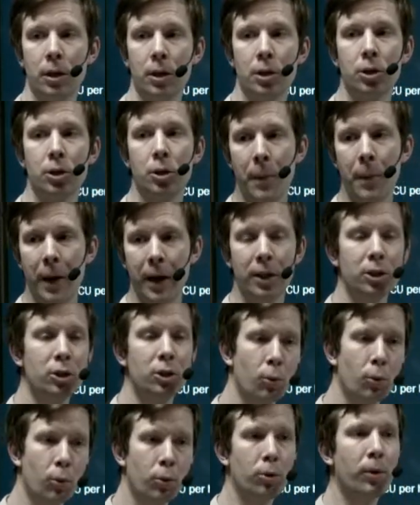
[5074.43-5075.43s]
To make
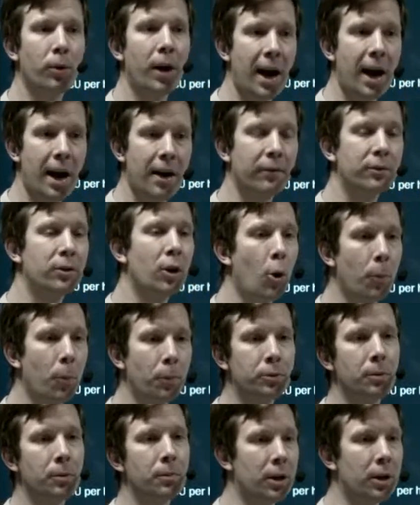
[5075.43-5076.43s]
sure you have the
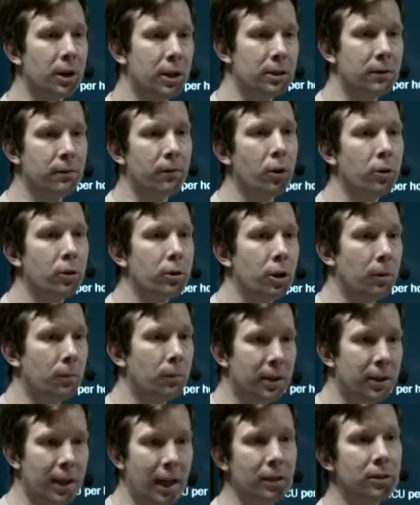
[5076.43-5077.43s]
optimized volume, and
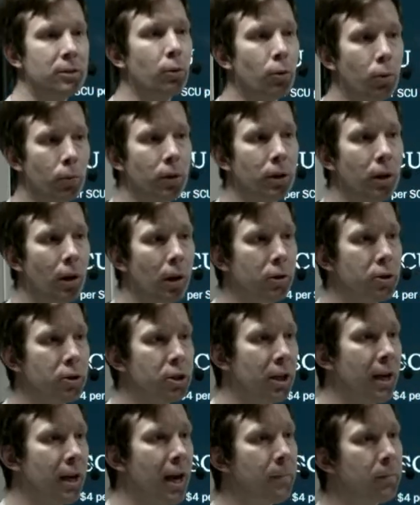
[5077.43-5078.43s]
that's all what a
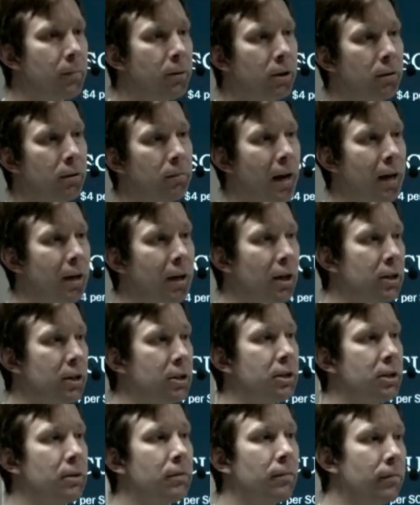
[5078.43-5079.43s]
Logic app can
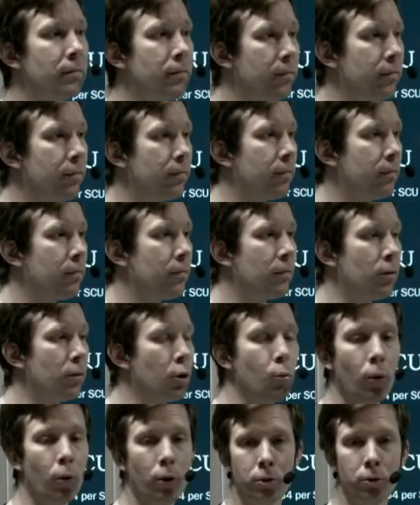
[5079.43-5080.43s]
manage. You
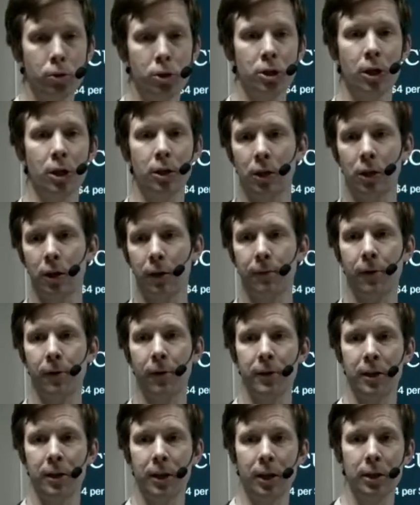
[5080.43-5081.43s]
want to shut it off
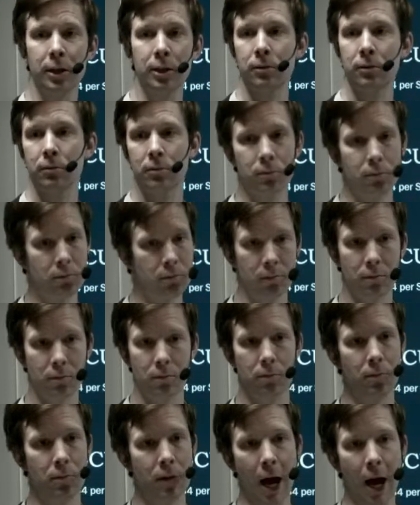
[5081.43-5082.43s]
overnight?
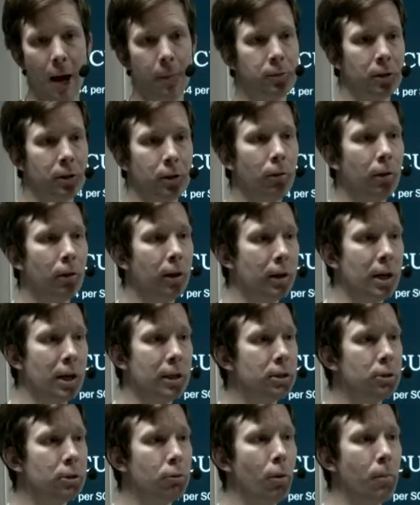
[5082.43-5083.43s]
Absolutely, that's
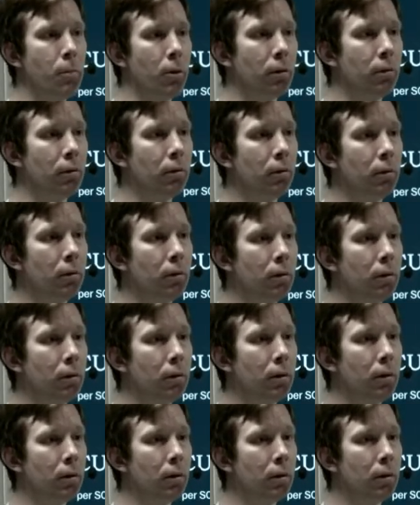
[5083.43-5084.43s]
doable.
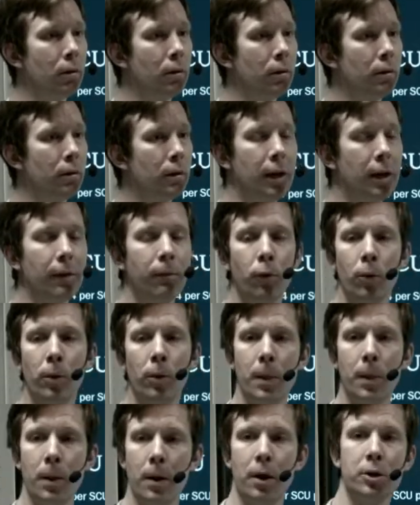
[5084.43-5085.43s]
If you're a
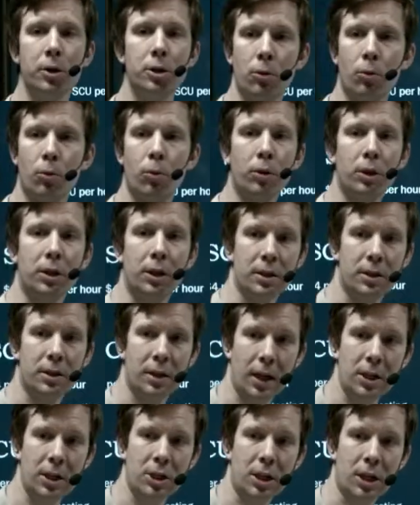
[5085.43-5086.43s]
larger
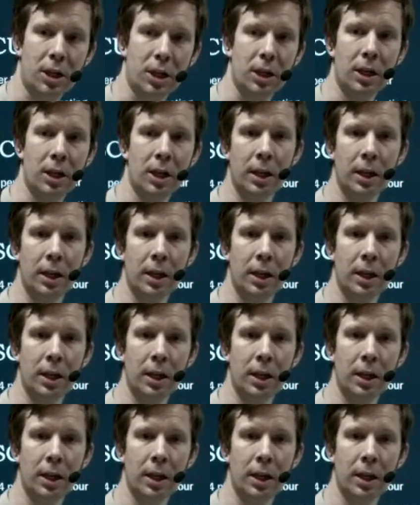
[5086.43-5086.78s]
organization,